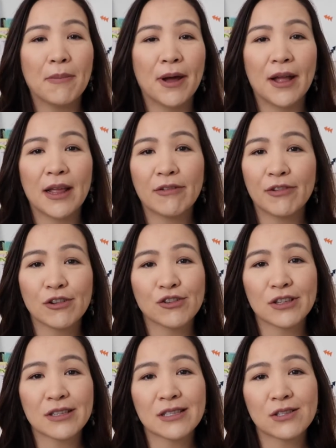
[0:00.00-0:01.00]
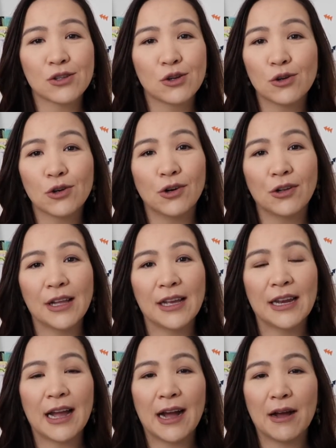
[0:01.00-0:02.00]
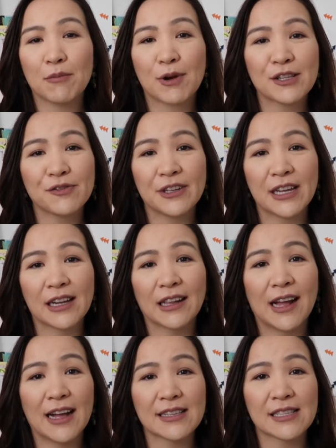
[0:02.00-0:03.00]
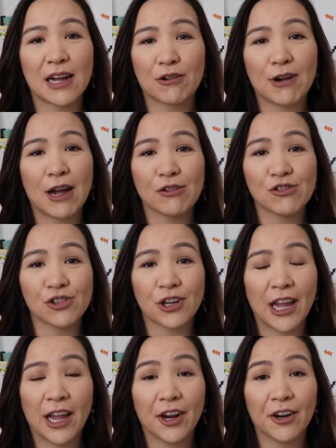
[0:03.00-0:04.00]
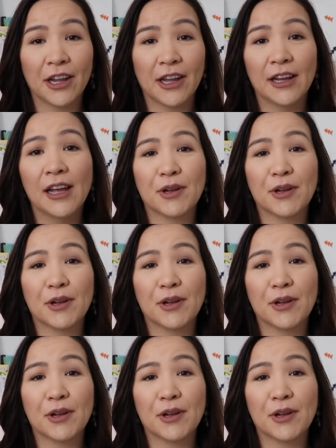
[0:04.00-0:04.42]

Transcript: But if you just Google it, breastfeeding class around your area,